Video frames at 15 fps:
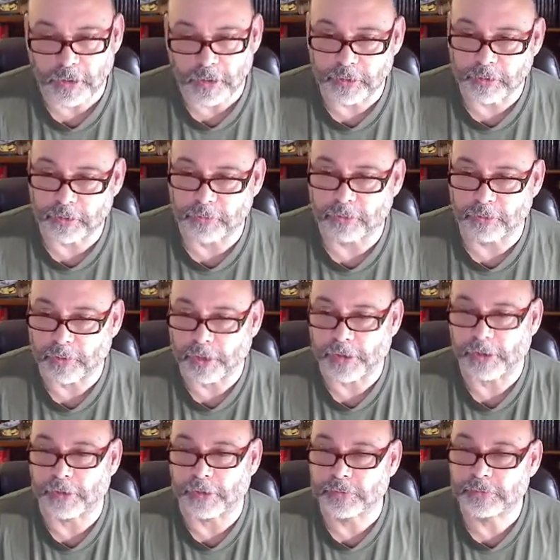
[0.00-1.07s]

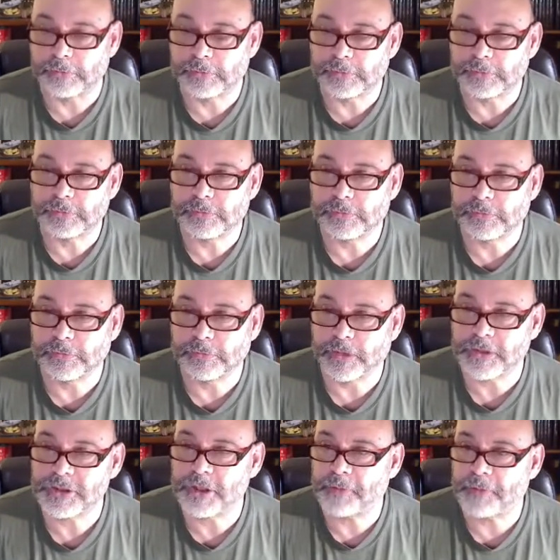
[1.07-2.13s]
You
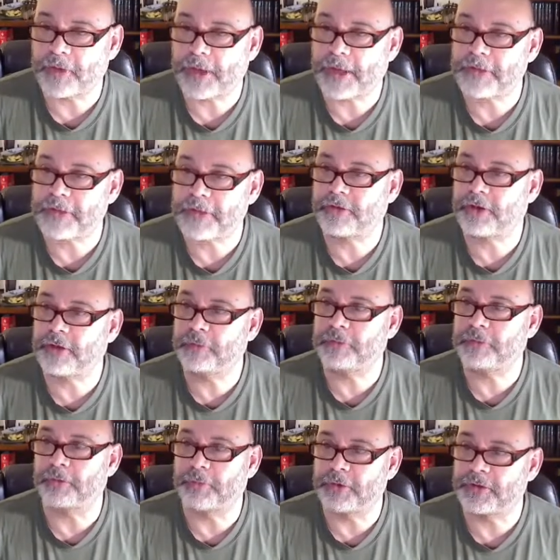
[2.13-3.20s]
dish up the ice cream,
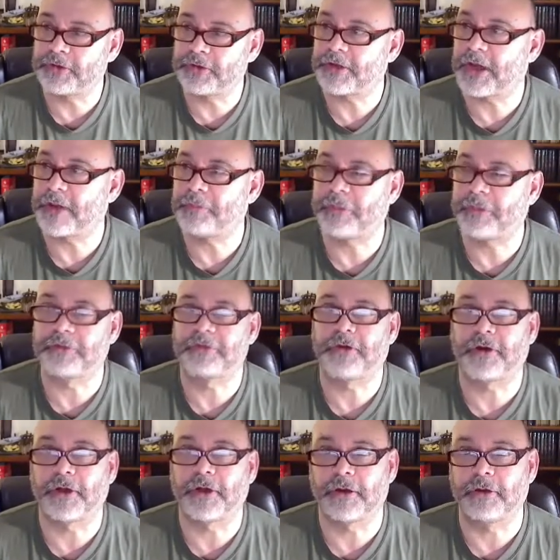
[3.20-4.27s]
you put the toppings
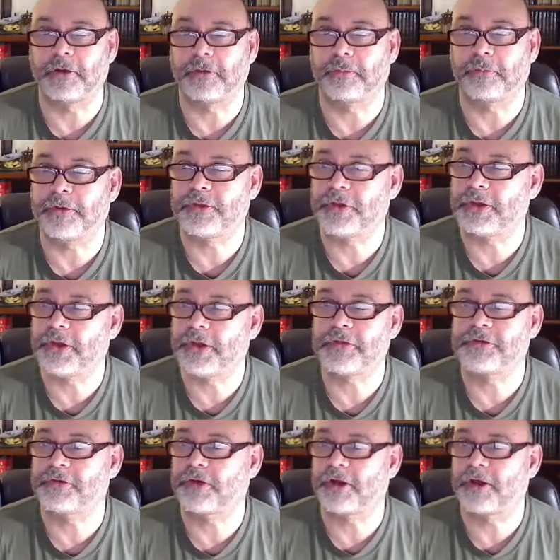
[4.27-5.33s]
on it, you put the
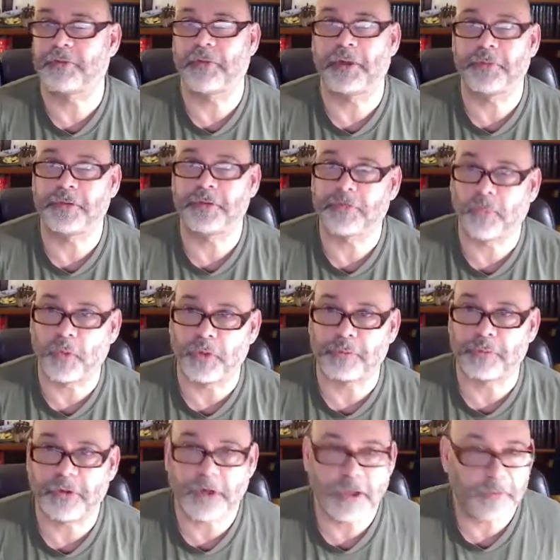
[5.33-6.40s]
nuts on it, maybe some whipped
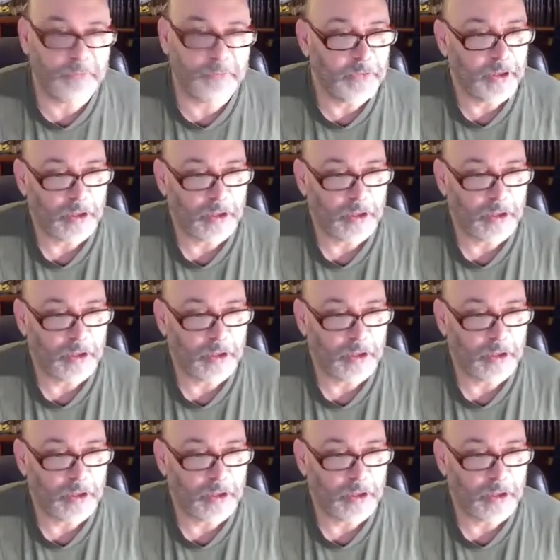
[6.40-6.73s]
cream.